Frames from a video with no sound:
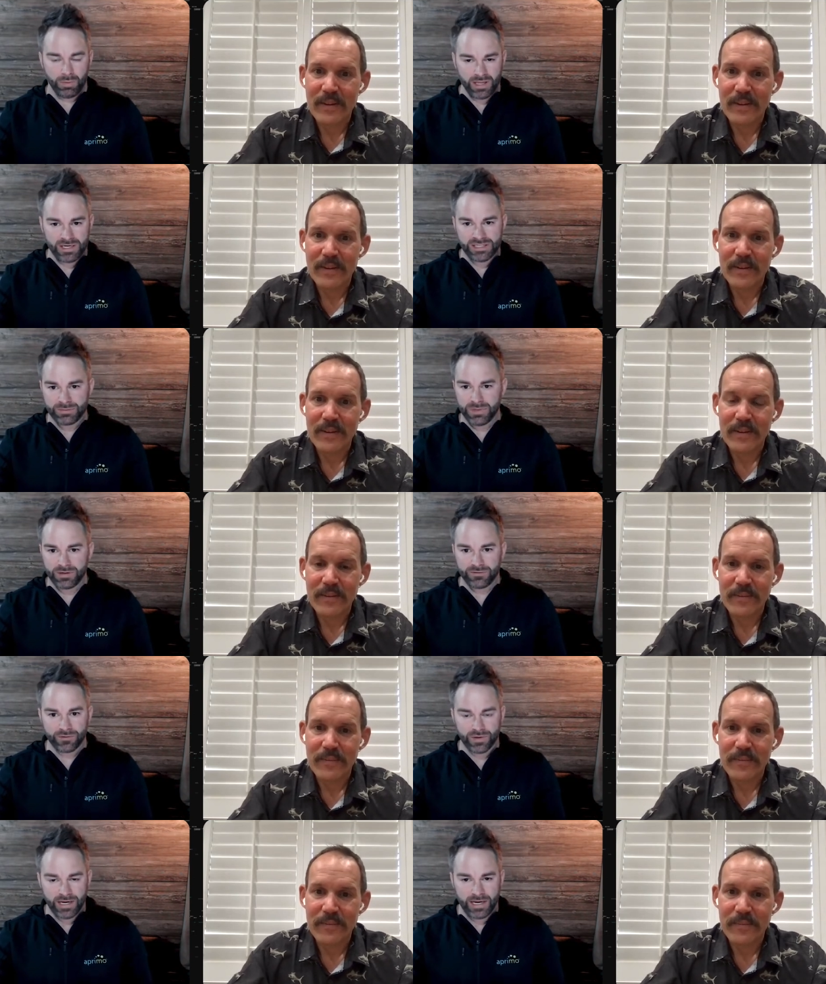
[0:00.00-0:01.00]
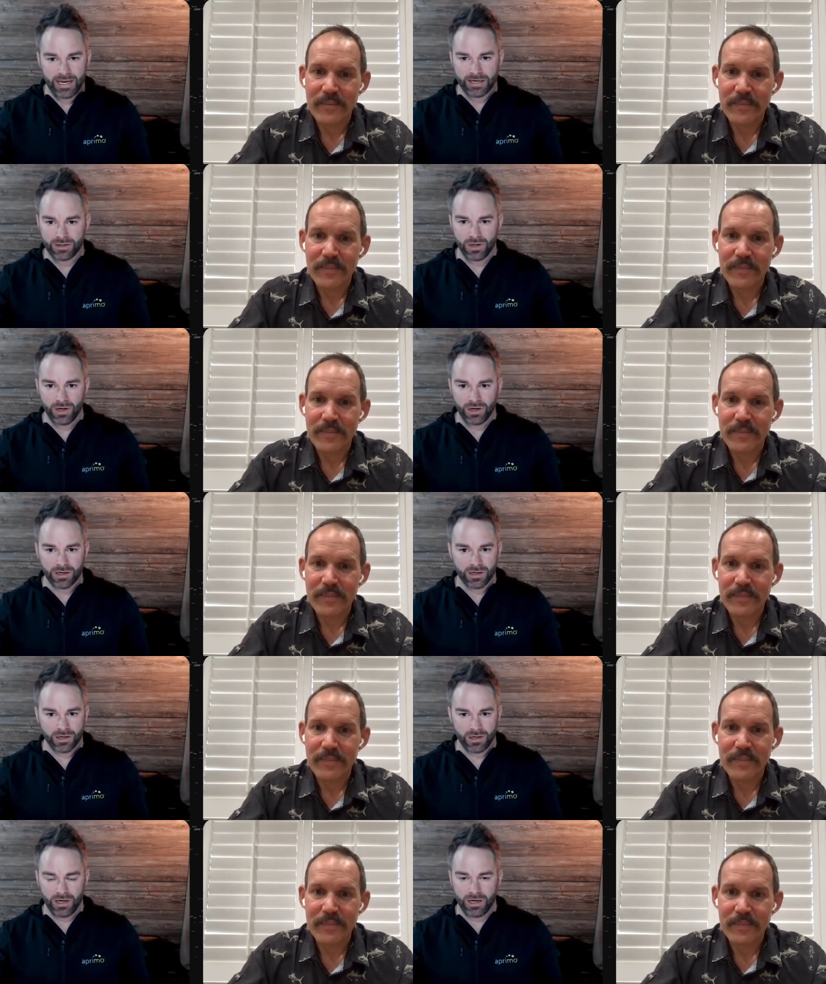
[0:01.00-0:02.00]
Speaker 1: placement for the
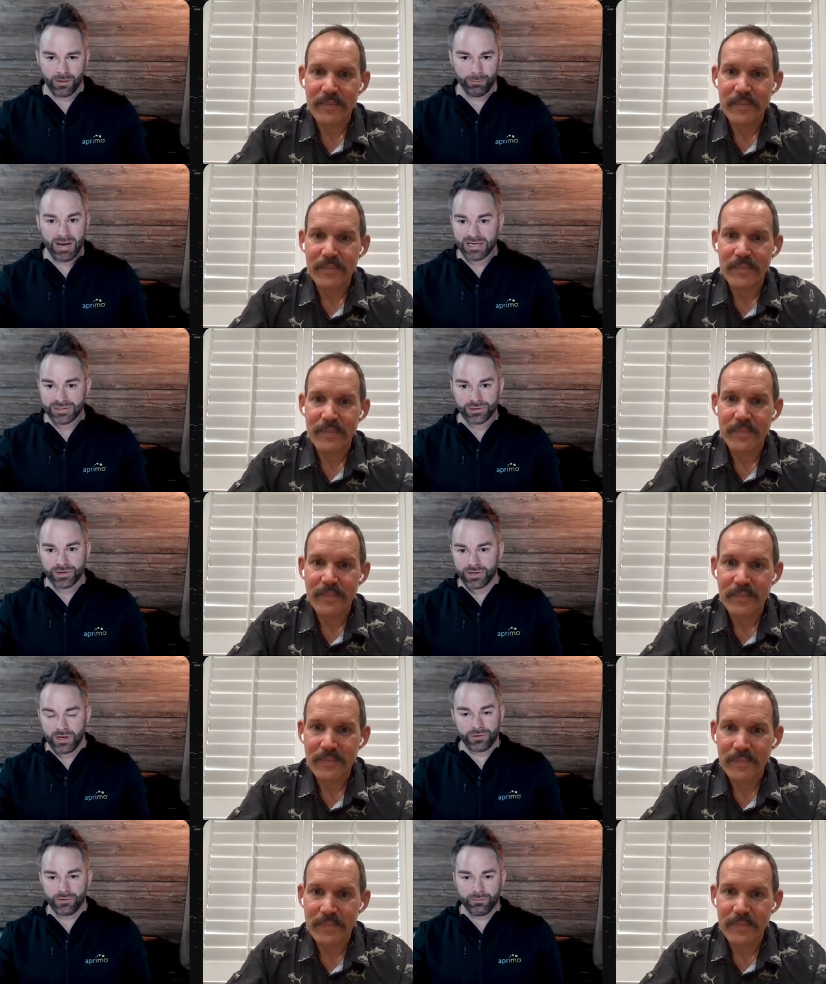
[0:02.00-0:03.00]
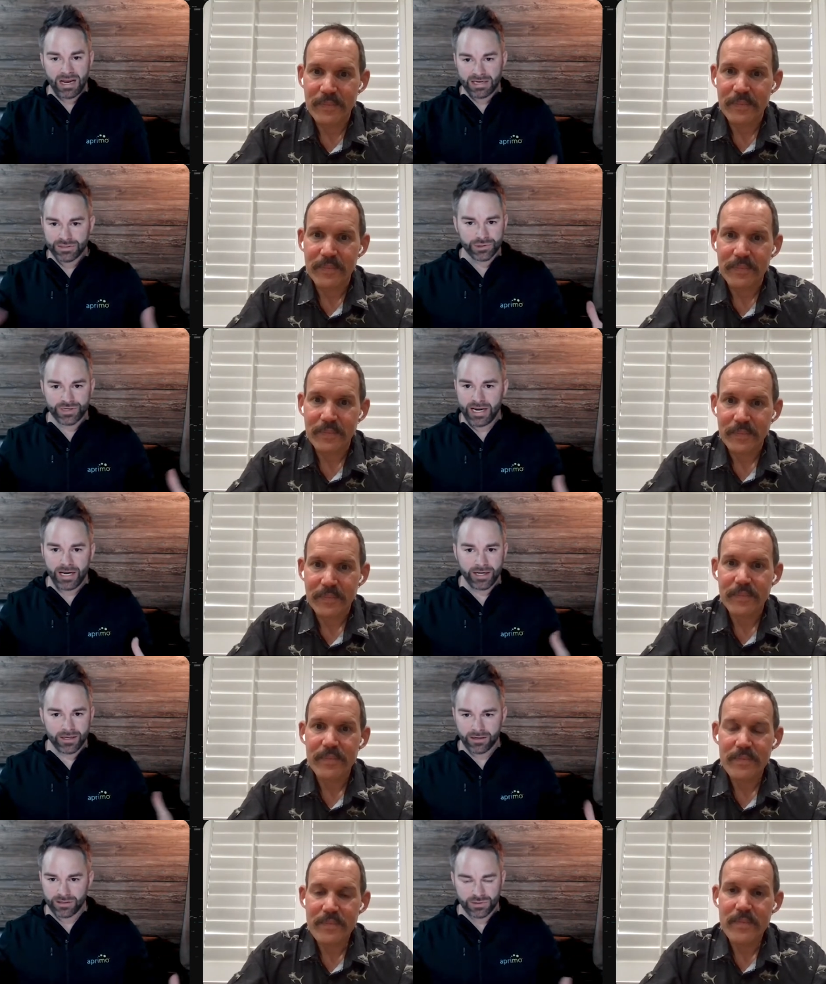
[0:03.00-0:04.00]
catalog, master
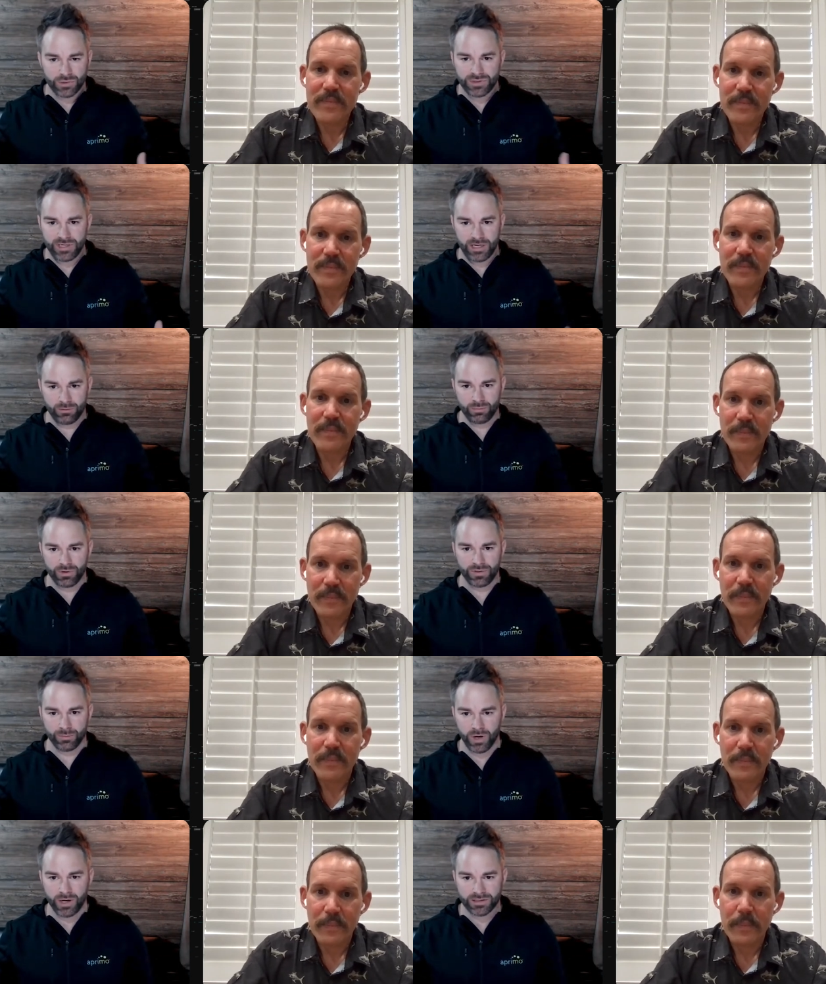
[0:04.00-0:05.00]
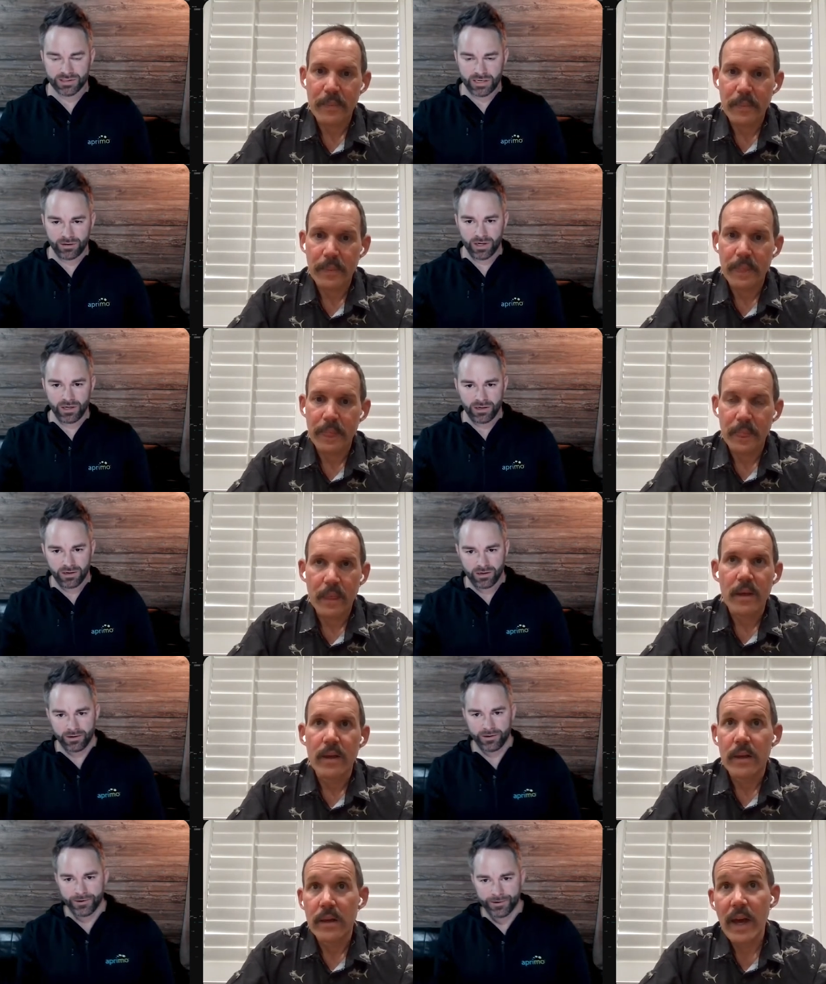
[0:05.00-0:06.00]
data associated with the products. Is that right?
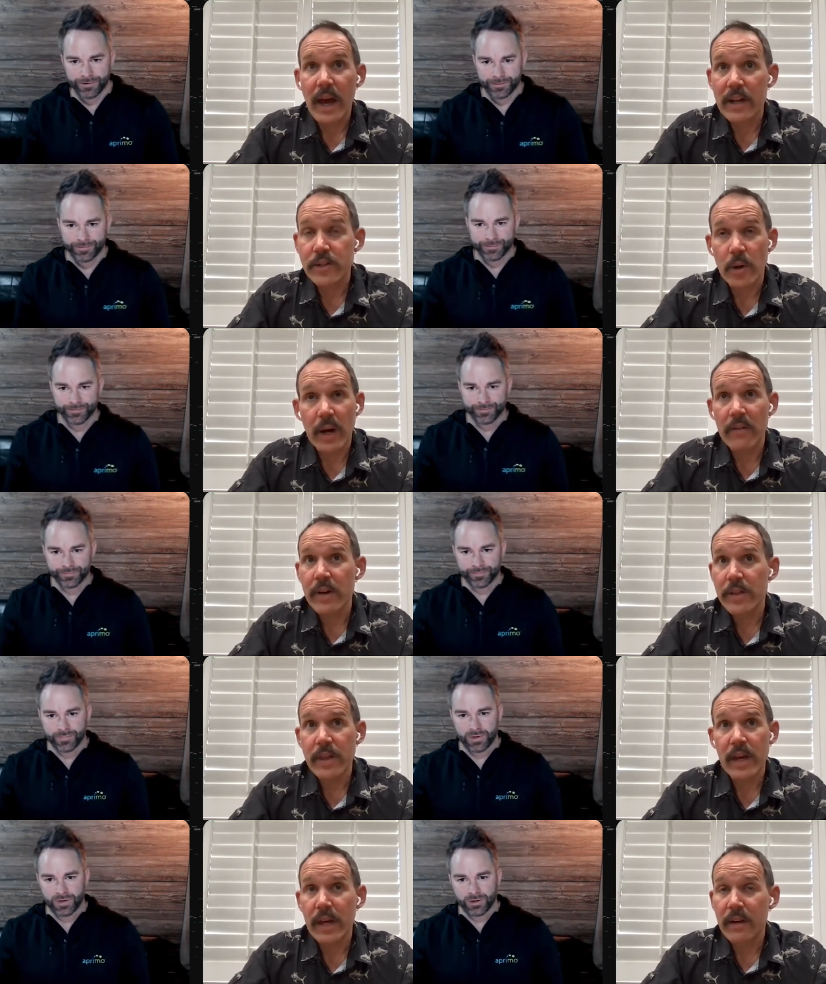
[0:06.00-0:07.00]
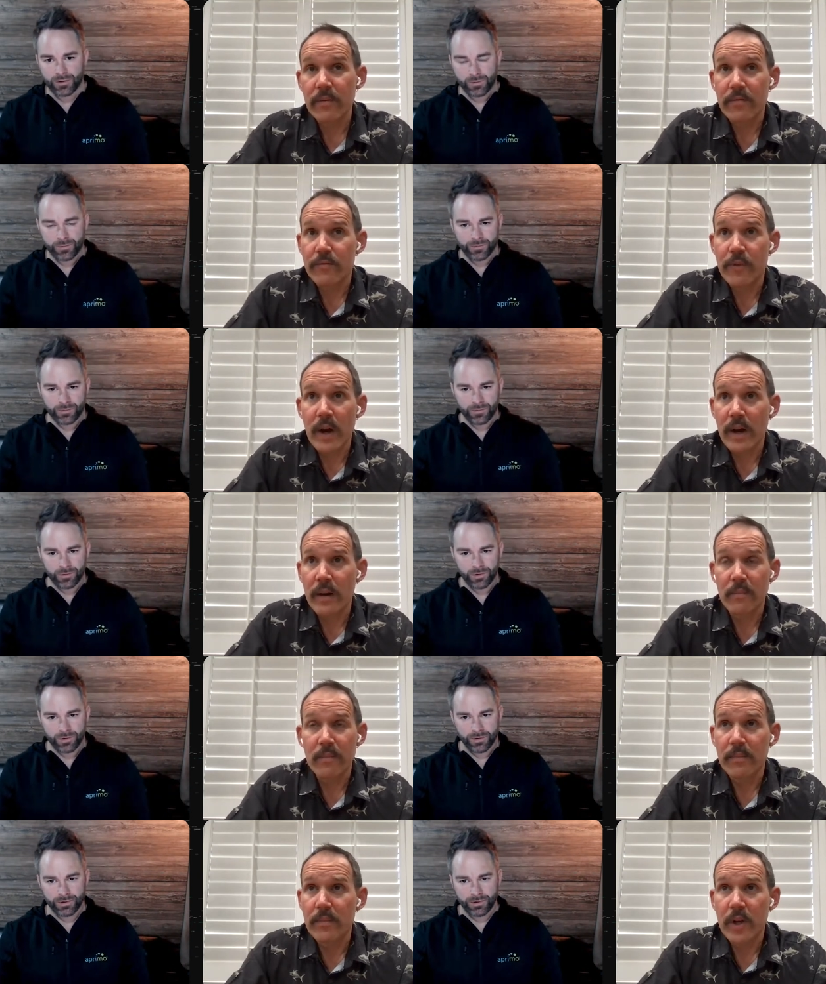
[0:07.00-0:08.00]
Speaker 2: Yeah. So everything
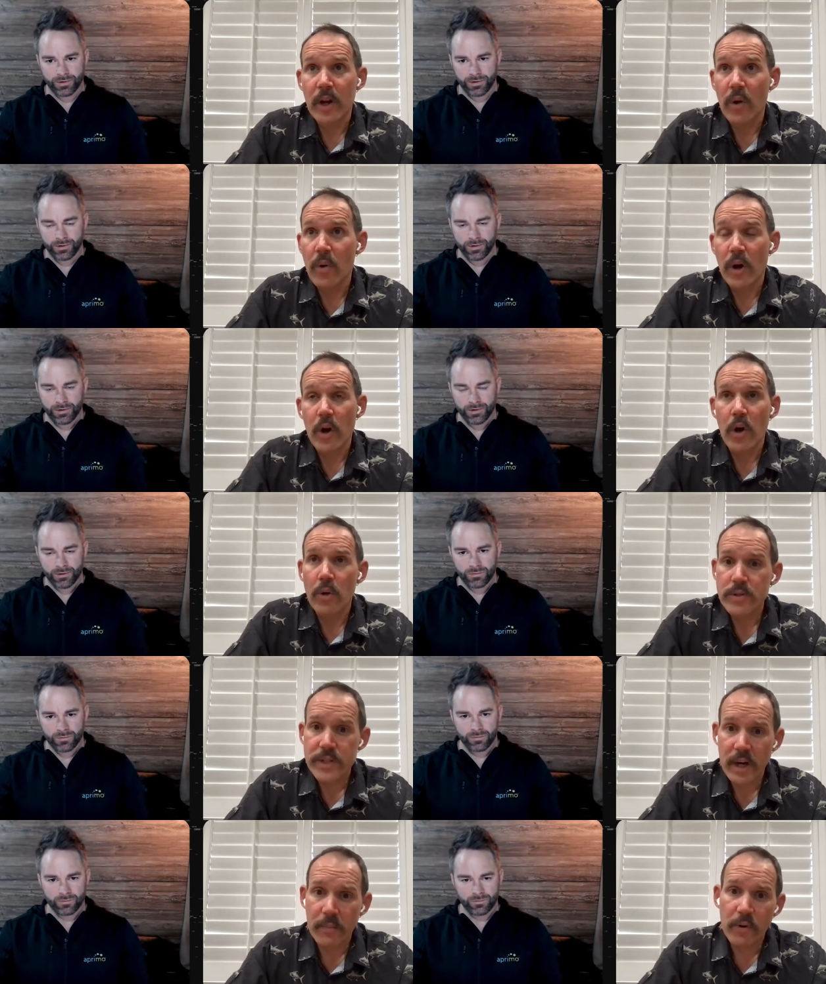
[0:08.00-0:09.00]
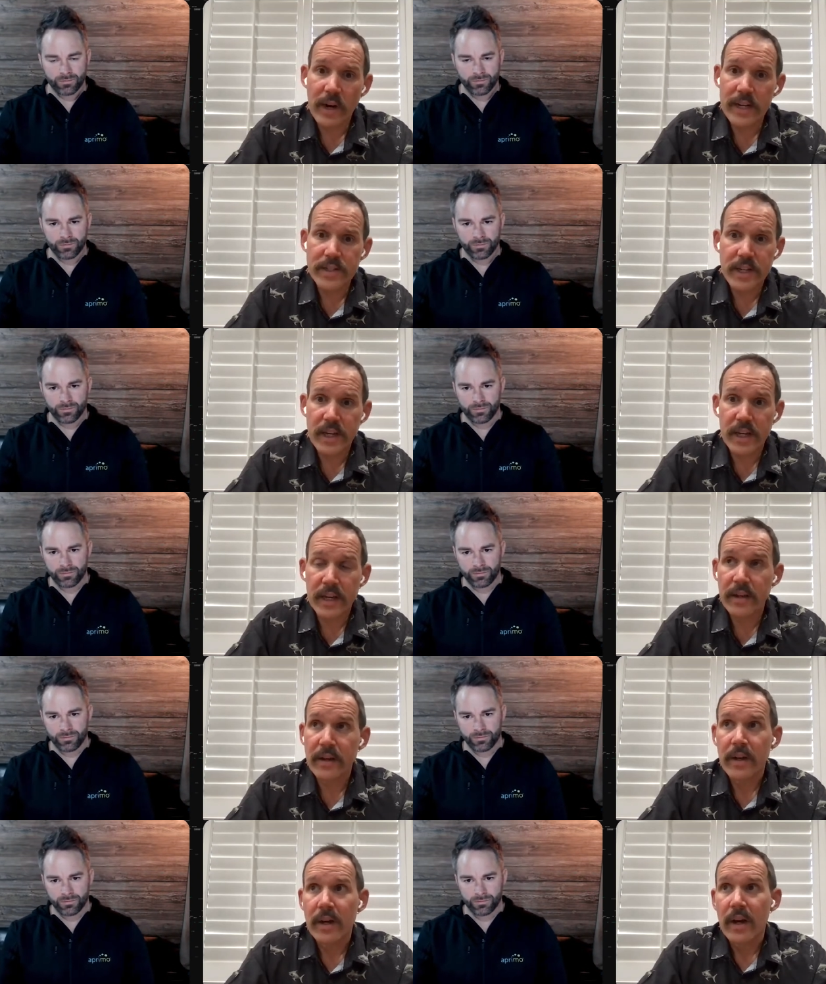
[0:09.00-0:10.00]
from, wholesale
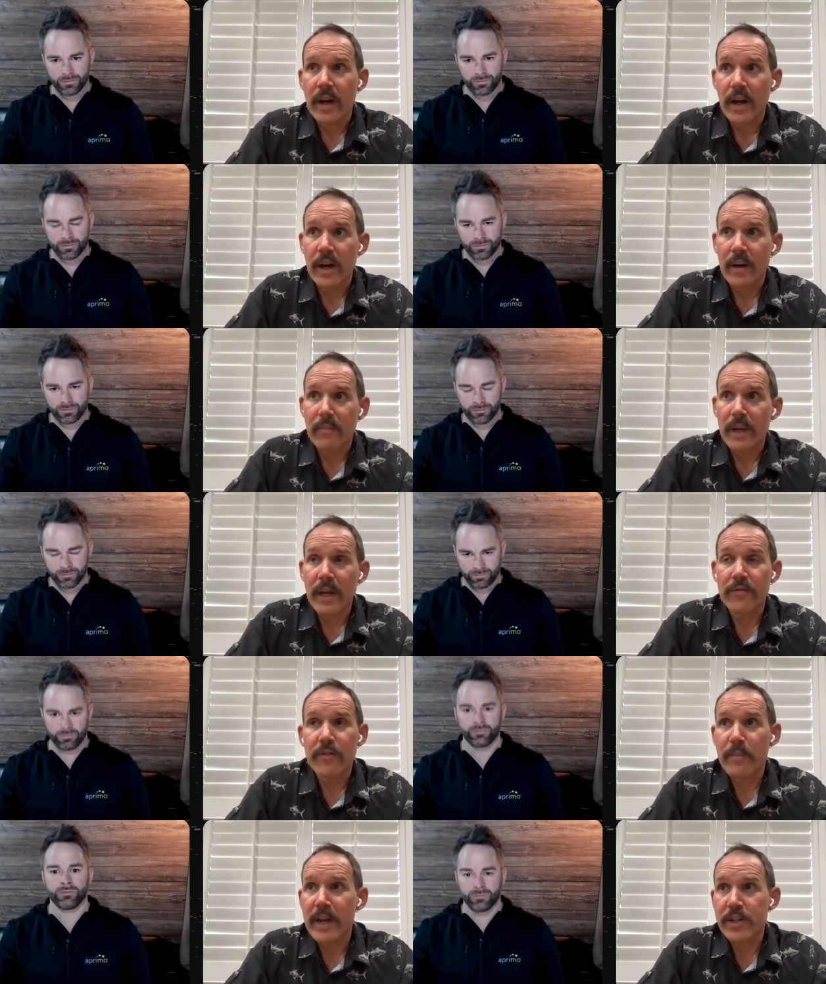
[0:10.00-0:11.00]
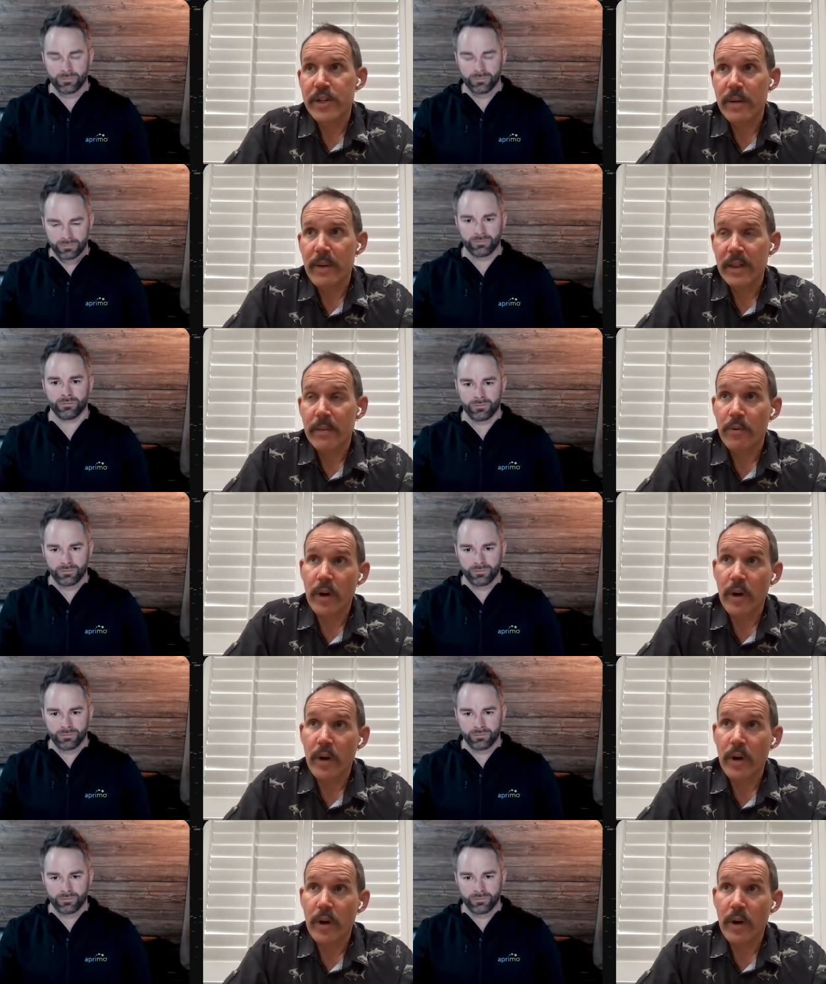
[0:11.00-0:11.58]
pricing, information about the